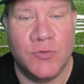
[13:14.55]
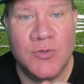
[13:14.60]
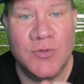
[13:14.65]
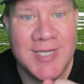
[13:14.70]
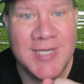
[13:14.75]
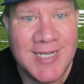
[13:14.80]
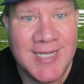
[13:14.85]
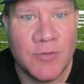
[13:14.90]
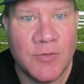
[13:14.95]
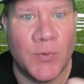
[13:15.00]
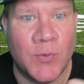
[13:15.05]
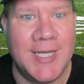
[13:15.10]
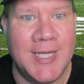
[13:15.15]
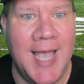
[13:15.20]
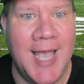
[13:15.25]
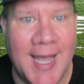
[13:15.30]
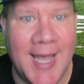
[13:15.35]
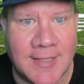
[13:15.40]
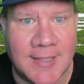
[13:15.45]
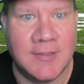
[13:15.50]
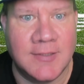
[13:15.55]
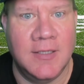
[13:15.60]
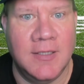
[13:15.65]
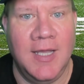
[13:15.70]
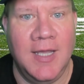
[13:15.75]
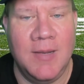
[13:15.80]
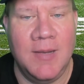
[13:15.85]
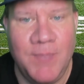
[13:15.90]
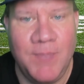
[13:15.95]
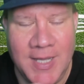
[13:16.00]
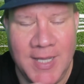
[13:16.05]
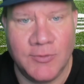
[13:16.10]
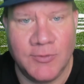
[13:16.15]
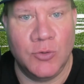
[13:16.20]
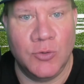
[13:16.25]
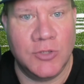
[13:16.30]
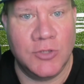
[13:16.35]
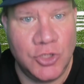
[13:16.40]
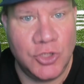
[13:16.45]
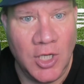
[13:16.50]
You need to react and be able
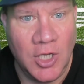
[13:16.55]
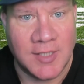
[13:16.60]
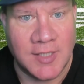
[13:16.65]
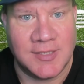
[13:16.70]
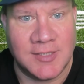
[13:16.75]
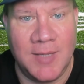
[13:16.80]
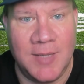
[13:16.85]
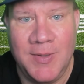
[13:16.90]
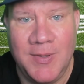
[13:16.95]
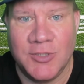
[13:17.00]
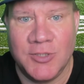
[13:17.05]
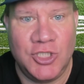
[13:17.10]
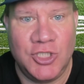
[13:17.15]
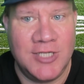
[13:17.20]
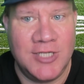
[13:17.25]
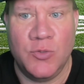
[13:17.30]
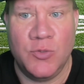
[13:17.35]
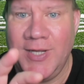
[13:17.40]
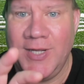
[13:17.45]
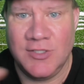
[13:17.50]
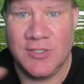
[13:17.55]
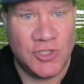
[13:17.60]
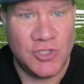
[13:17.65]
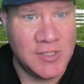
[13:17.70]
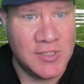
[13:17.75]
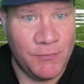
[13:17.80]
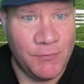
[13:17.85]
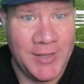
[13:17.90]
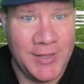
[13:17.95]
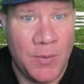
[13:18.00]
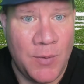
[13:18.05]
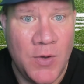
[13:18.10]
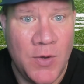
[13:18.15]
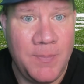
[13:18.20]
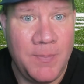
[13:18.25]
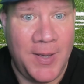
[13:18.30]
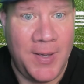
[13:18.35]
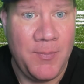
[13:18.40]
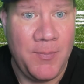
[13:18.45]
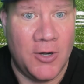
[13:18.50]
to adjust and be able to change the weightings just for that
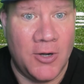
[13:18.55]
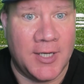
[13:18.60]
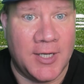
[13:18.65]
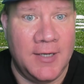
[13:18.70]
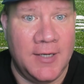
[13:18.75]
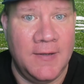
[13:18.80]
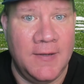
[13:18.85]
one bet market.